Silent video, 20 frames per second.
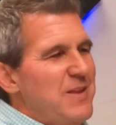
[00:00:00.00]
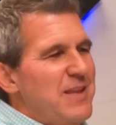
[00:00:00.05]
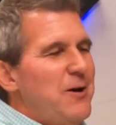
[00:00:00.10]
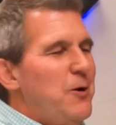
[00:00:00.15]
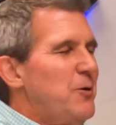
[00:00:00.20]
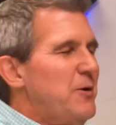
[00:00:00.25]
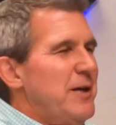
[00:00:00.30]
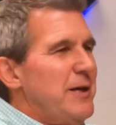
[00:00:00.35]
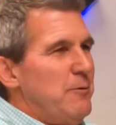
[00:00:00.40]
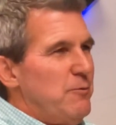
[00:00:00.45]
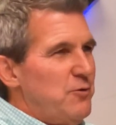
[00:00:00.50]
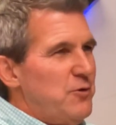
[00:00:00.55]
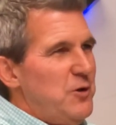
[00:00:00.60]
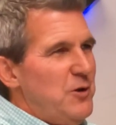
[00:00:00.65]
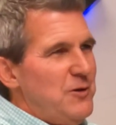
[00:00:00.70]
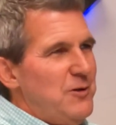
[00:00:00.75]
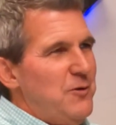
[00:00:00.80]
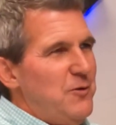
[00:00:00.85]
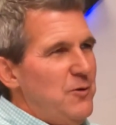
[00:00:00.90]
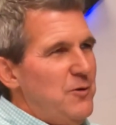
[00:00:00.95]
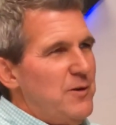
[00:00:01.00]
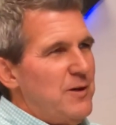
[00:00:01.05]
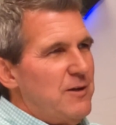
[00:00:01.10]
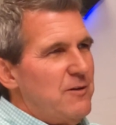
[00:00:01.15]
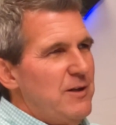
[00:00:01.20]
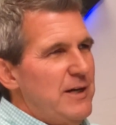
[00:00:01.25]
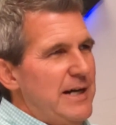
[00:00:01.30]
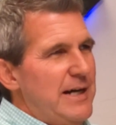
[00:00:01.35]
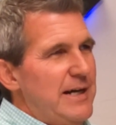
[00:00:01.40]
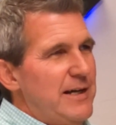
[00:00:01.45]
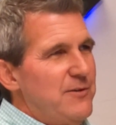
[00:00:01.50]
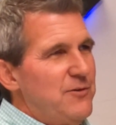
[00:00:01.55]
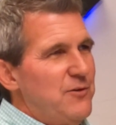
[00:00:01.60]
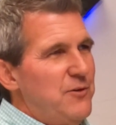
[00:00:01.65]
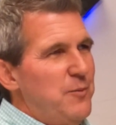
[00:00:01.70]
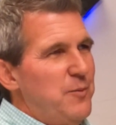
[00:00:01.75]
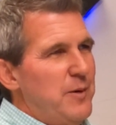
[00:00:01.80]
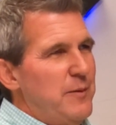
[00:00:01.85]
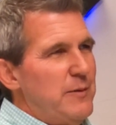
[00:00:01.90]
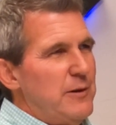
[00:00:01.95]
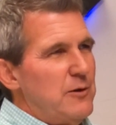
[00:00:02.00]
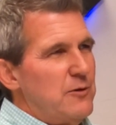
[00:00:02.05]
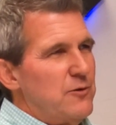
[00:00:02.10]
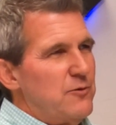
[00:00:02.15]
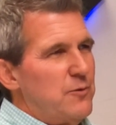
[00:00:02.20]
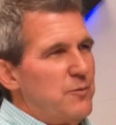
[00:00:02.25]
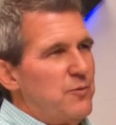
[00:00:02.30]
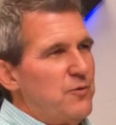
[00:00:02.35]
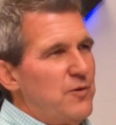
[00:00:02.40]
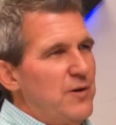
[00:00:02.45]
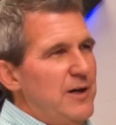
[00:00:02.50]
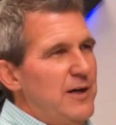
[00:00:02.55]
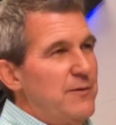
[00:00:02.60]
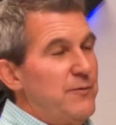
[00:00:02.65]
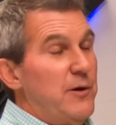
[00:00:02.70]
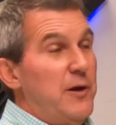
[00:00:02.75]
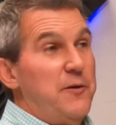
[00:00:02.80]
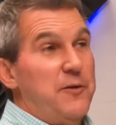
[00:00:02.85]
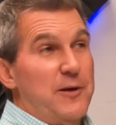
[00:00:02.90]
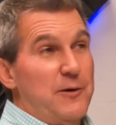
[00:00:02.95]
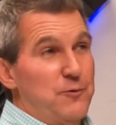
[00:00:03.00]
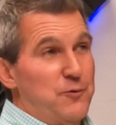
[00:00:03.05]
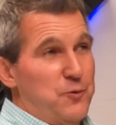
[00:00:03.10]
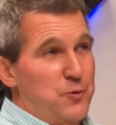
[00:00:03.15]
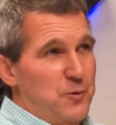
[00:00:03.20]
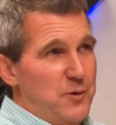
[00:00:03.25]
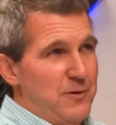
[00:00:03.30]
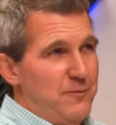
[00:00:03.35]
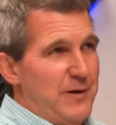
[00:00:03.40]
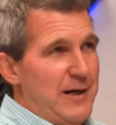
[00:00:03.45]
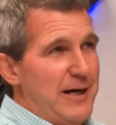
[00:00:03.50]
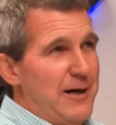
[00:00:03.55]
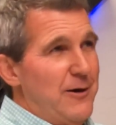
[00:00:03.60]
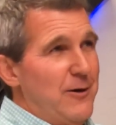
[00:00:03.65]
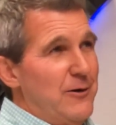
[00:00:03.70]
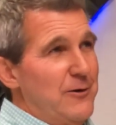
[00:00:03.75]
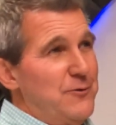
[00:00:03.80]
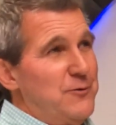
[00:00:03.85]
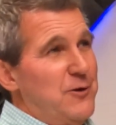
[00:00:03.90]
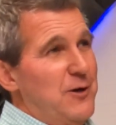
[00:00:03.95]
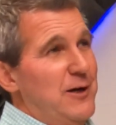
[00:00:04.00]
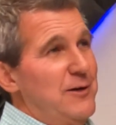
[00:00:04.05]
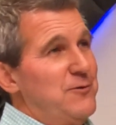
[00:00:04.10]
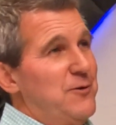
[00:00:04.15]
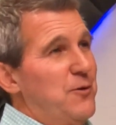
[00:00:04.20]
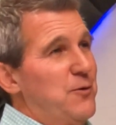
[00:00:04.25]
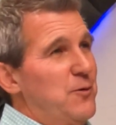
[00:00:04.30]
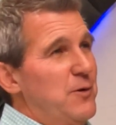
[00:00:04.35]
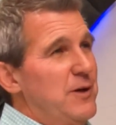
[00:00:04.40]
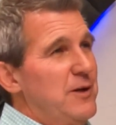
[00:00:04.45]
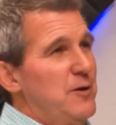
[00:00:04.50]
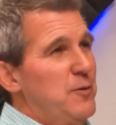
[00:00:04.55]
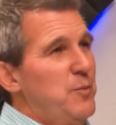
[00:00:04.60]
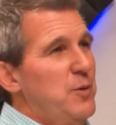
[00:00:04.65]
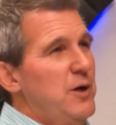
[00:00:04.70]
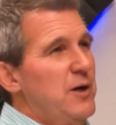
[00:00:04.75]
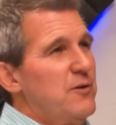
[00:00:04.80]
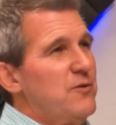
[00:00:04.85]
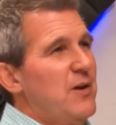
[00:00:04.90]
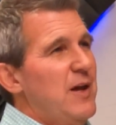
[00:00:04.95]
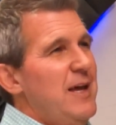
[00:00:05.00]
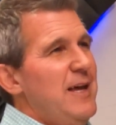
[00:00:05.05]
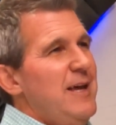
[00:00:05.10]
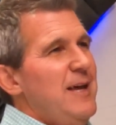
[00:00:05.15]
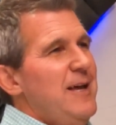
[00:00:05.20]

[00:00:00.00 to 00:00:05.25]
okay, it was good to do the class. You maybe learned some stuff. I think it was 12 hours, cost you $300.